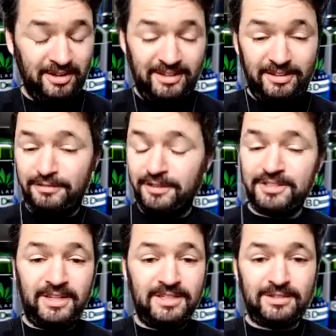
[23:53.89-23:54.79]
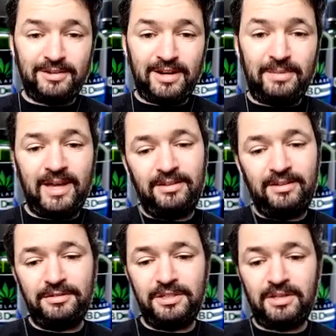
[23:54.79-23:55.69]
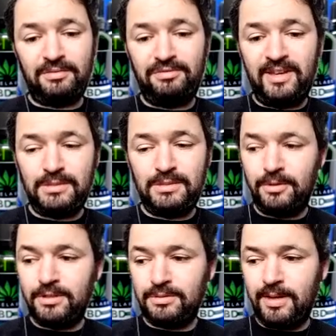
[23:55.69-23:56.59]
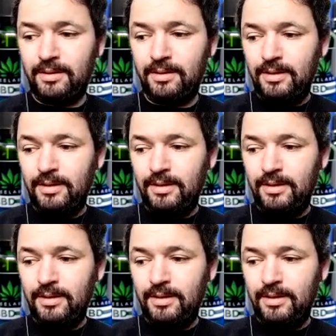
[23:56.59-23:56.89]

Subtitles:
you'll find us on Instagram, and you'll find us on Facebook as well.